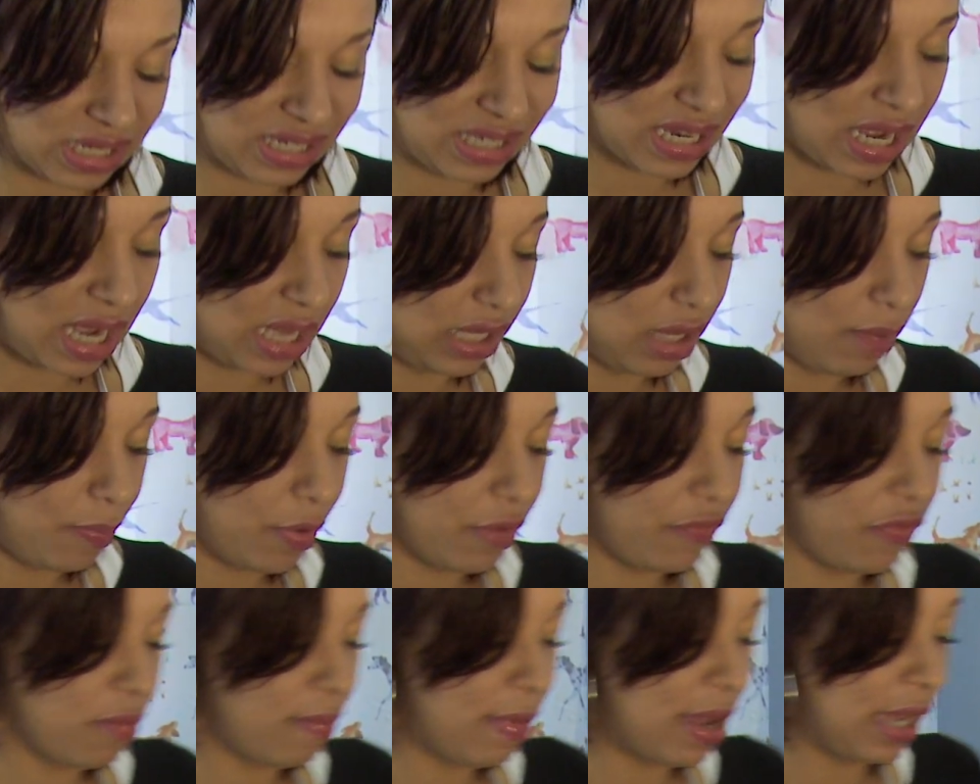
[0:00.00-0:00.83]
dollop
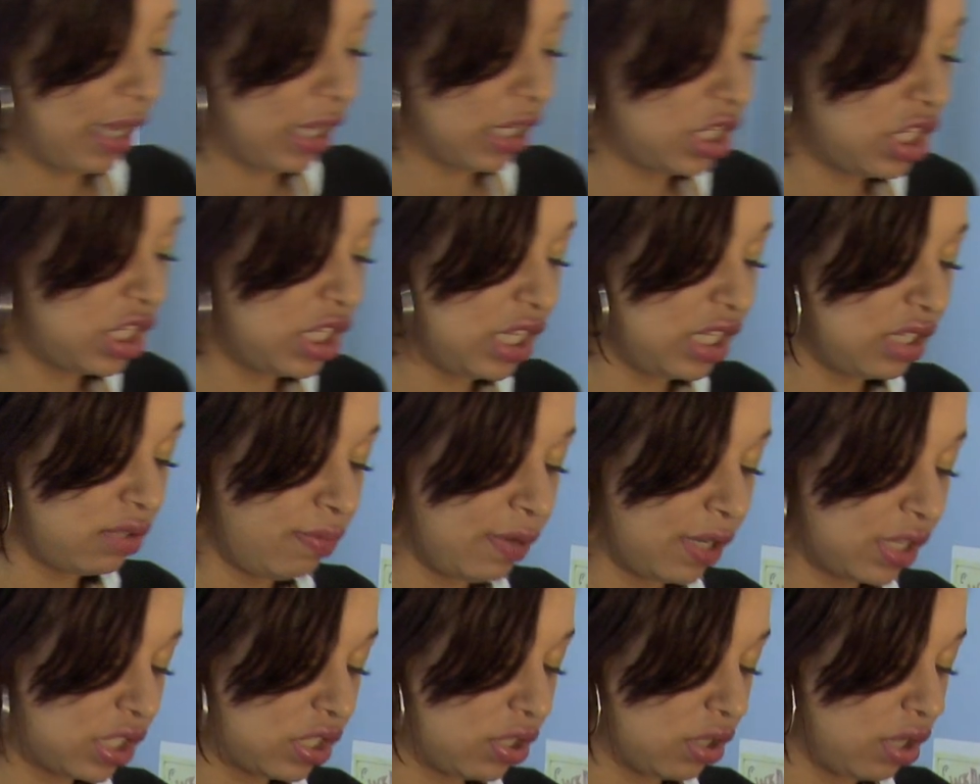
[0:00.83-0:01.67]
of the mac and cheese
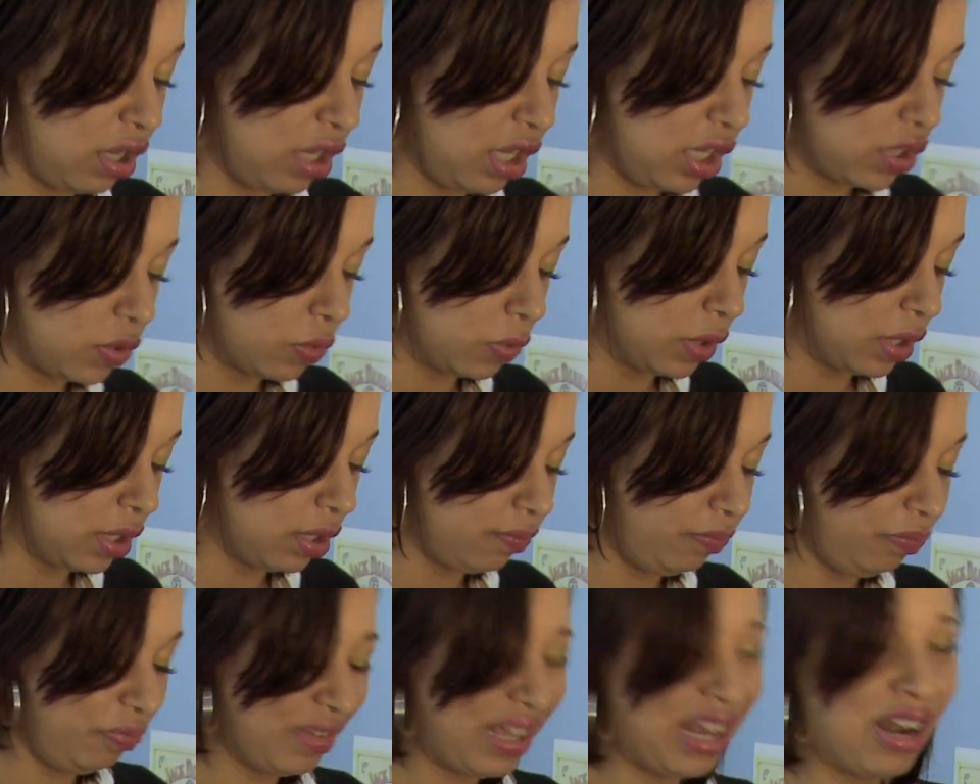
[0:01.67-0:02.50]
mixture in each one.
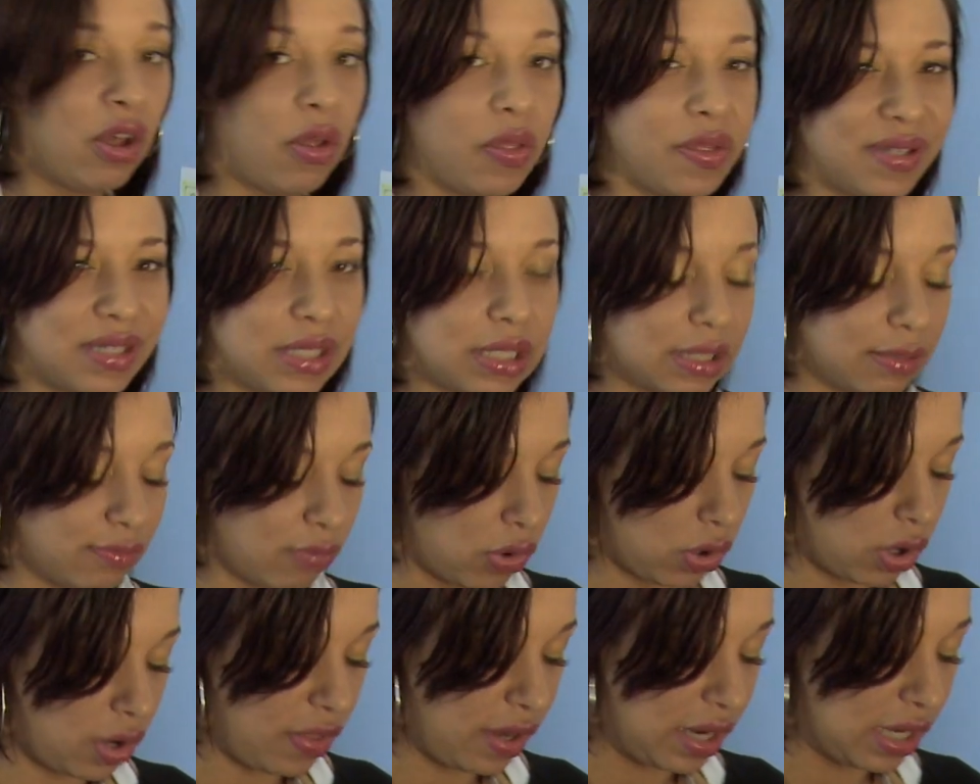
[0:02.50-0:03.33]
I know this is
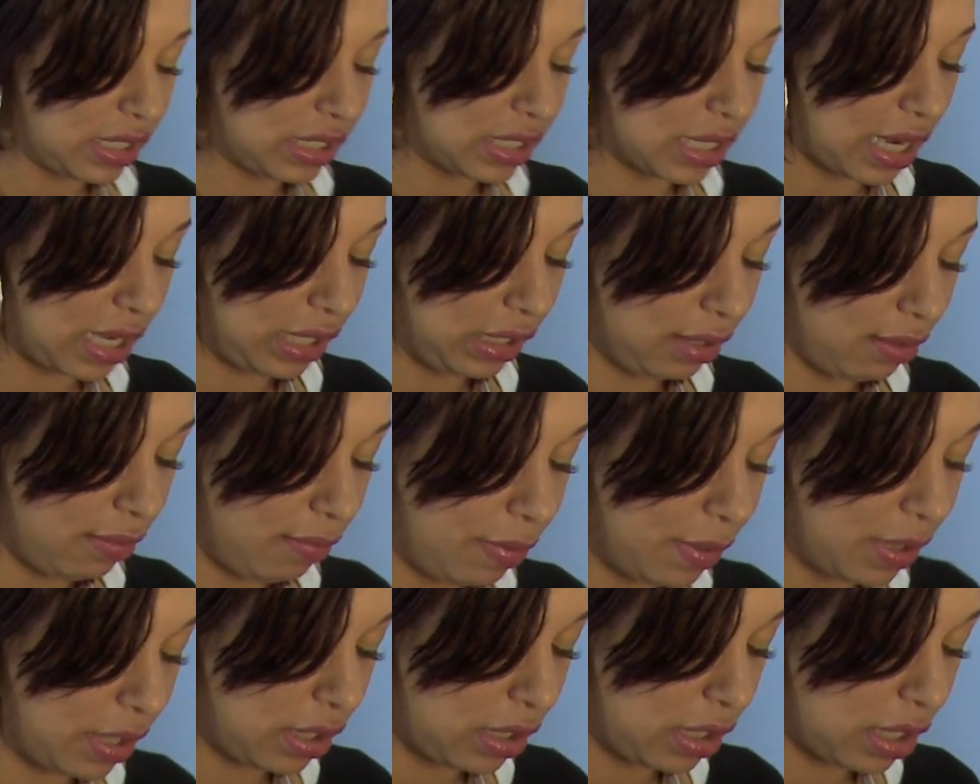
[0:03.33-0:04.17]
more than a dollop,
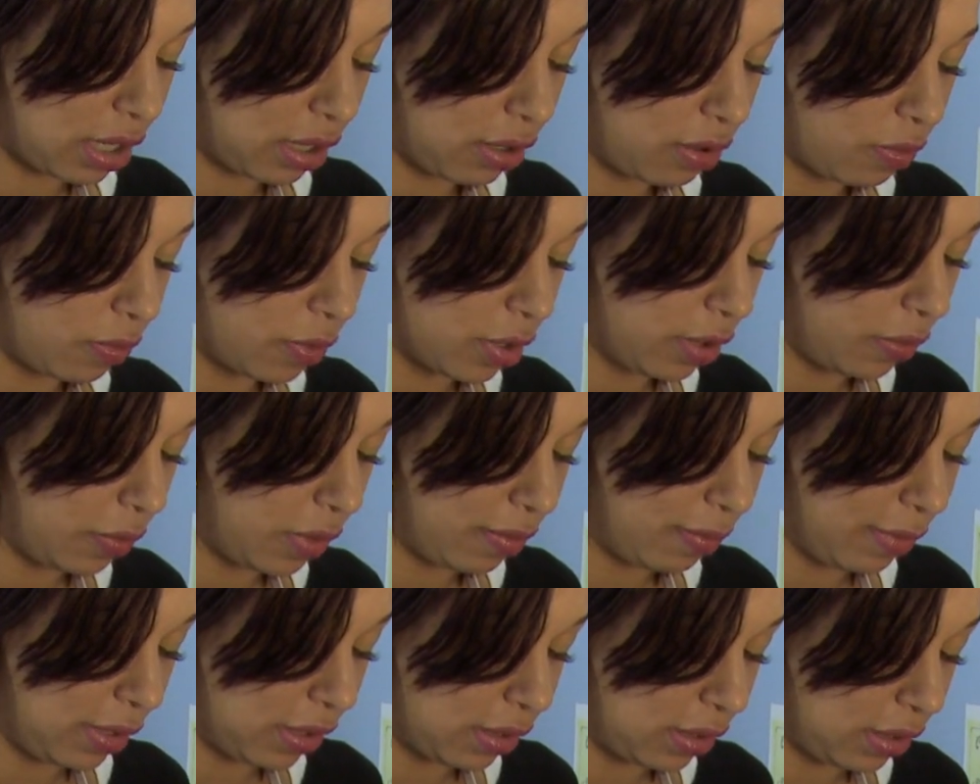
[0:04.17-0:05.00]
but y'all gonna work with
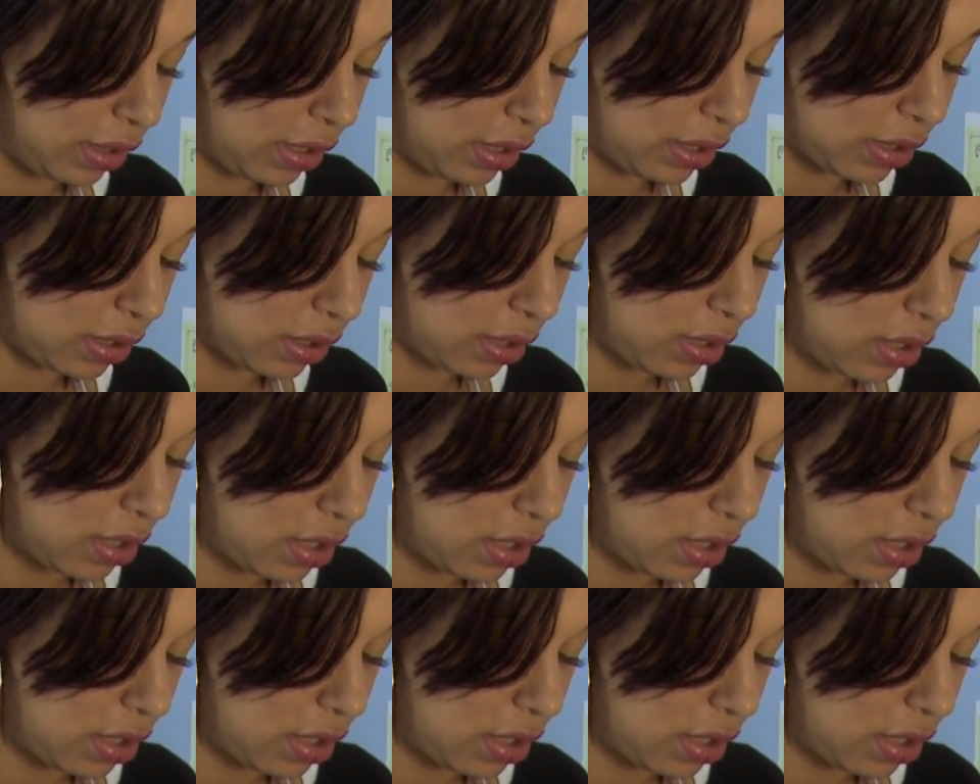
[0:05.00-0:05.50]
me on this.